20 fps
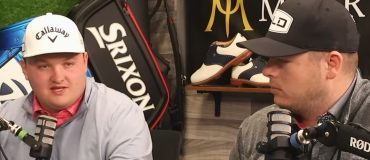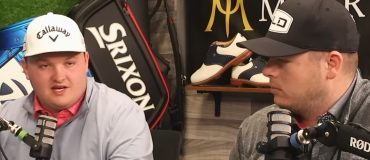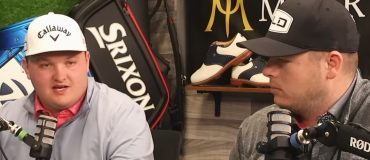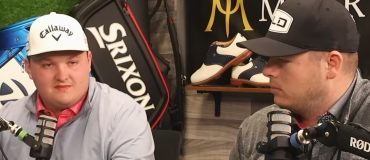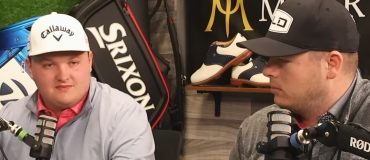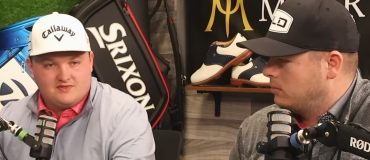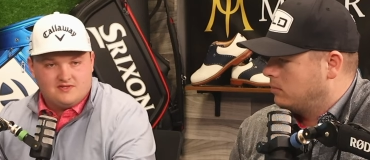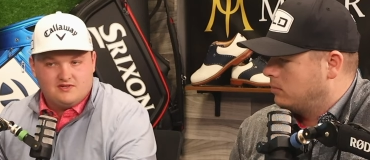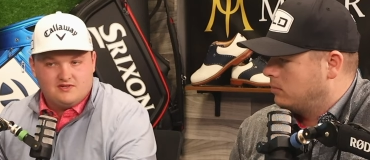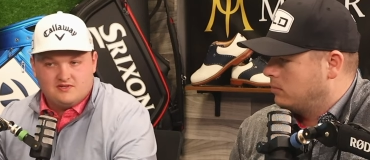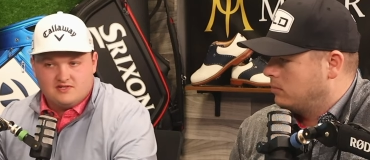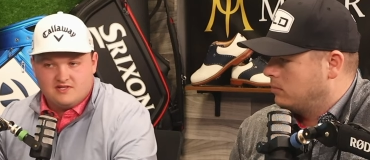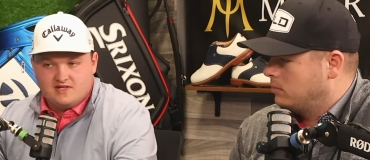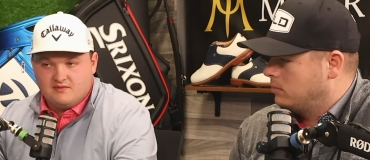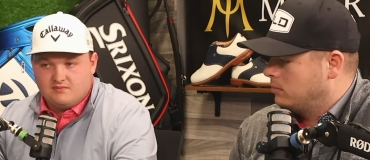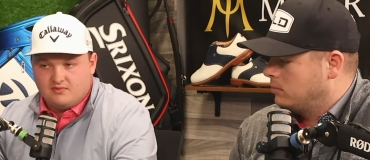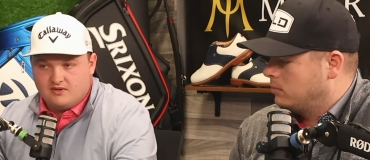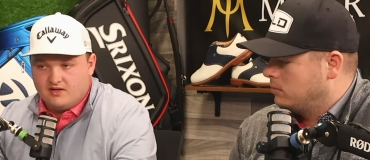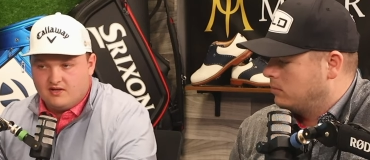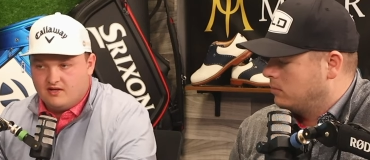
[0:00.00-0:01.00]
Speaker 1: of the times you
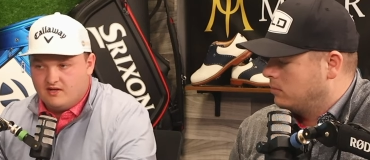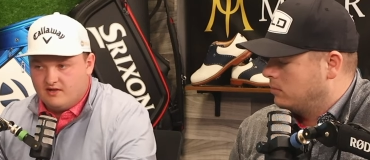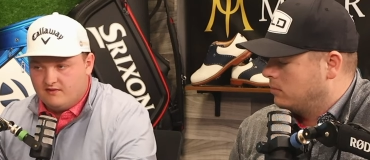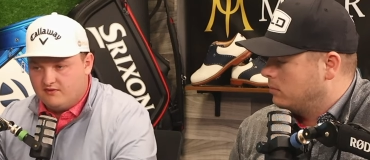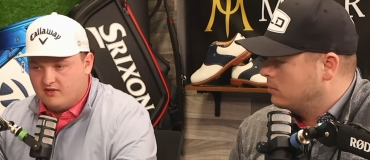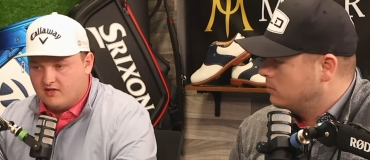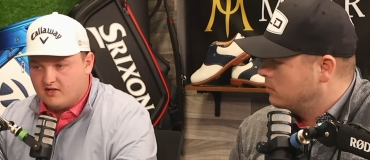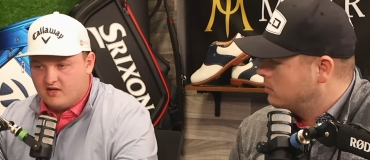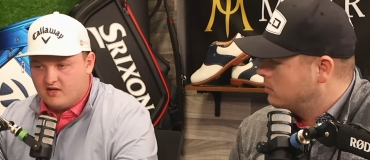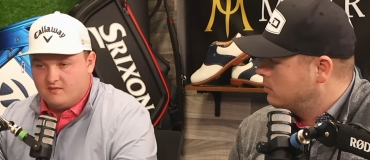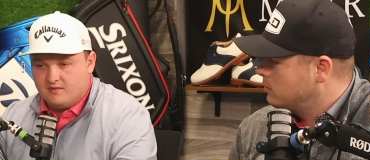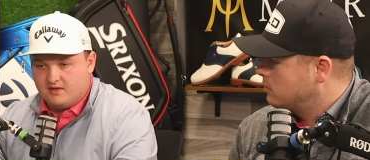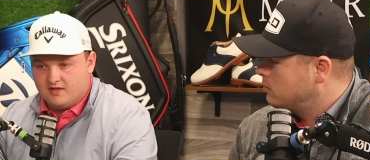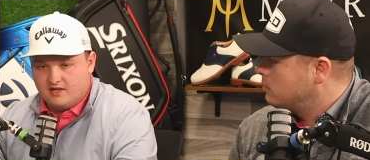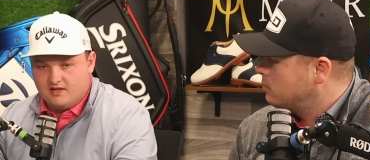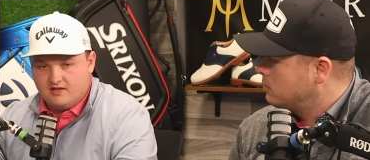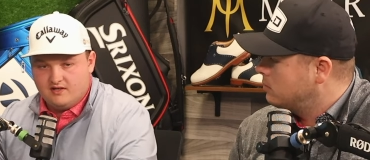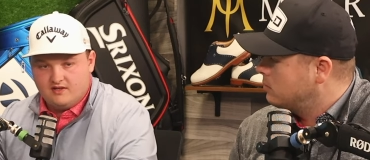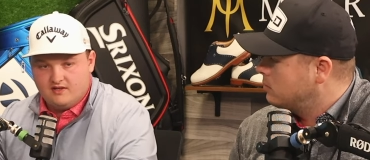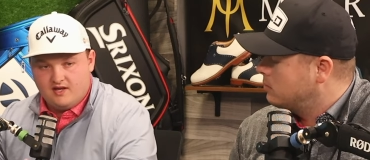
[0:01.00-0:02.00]
see a player if they're coming
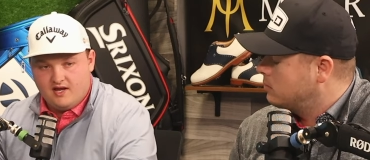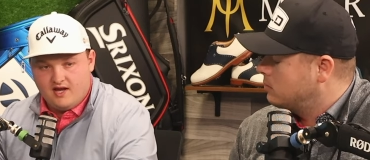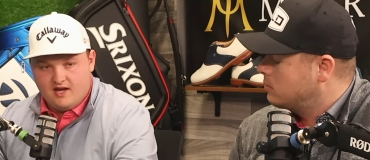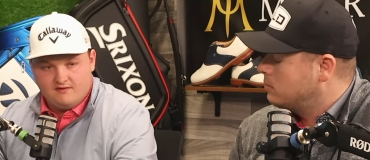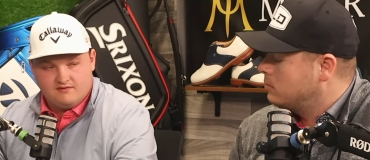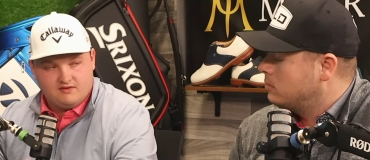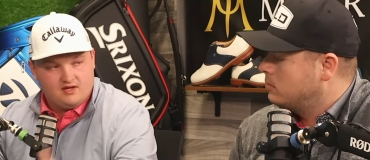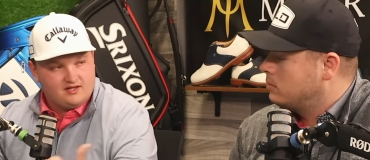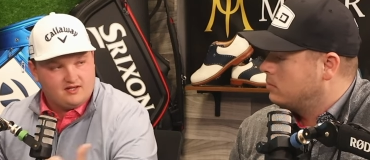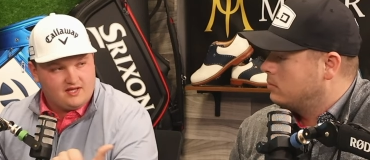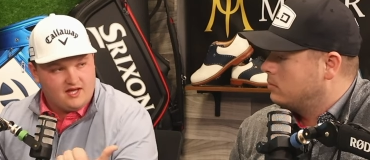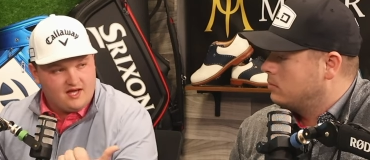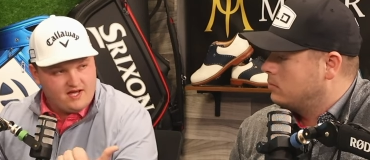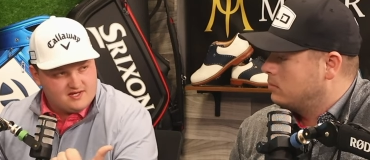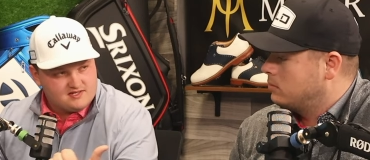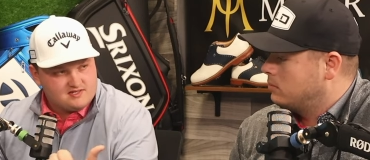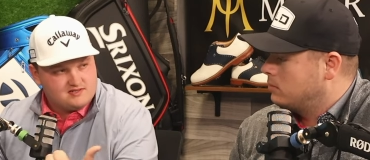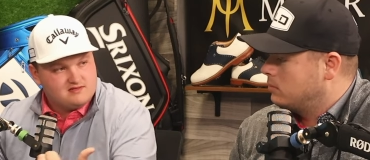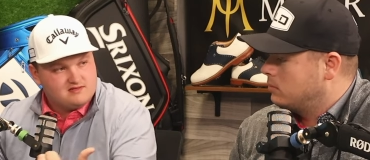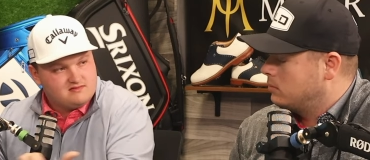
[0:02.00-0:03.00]
in and they have like the
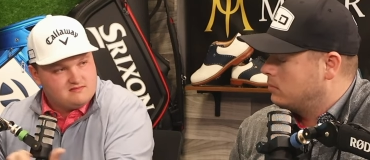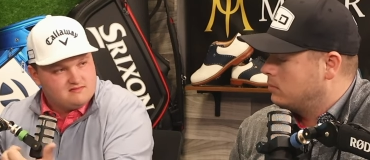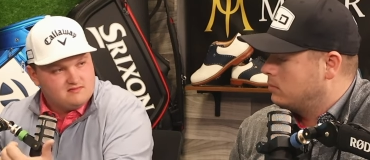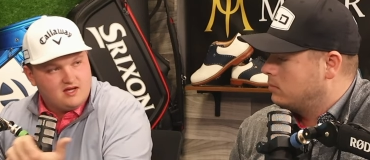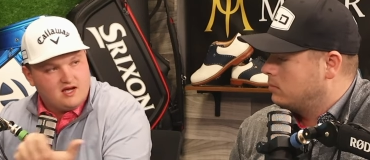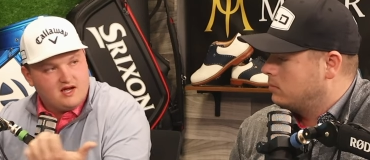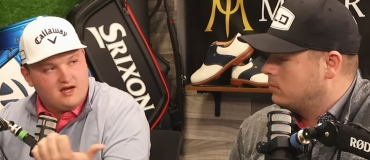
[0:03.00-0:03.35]
S